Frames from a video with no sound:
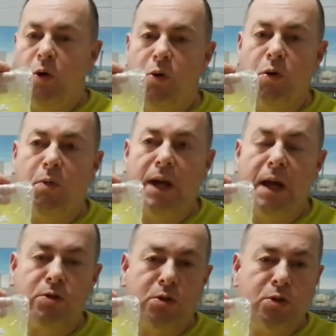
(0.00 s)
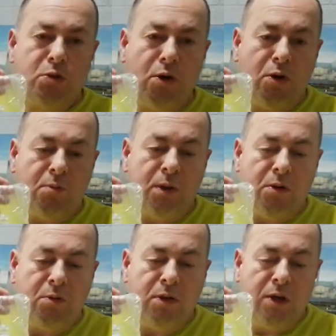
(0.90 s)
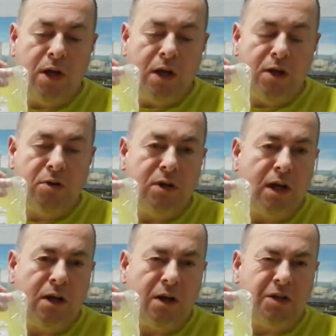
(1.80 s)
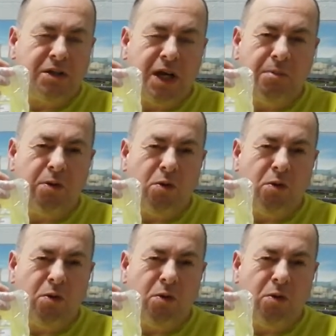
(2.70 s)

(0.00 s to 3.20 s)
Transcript: all the way up to a 12mm. You can get like summer,